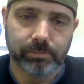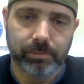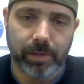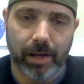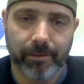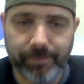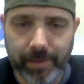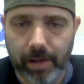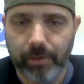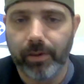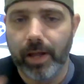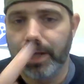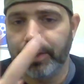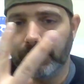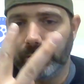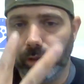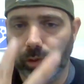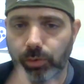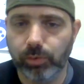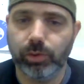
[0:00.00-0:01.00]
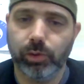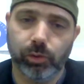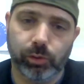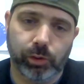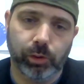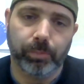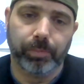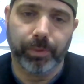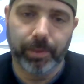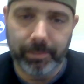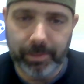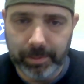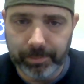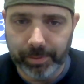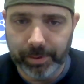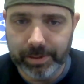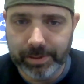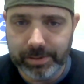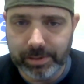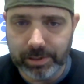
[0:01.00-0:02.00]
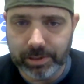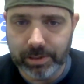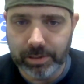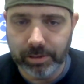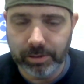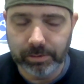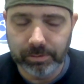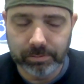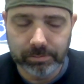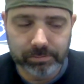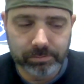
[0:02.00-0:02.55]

I've now lost 2 YouTube premium plays this year.